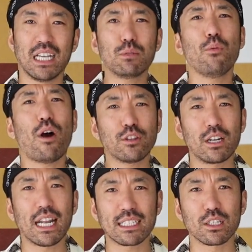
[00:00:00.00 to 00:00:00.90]
Let's move on to
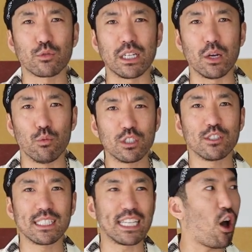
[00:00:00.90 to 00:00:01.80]
the next ingredient,
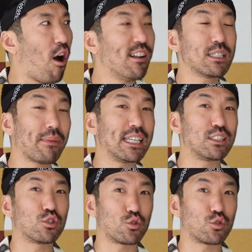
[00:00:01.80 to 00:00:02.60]
which is the allspice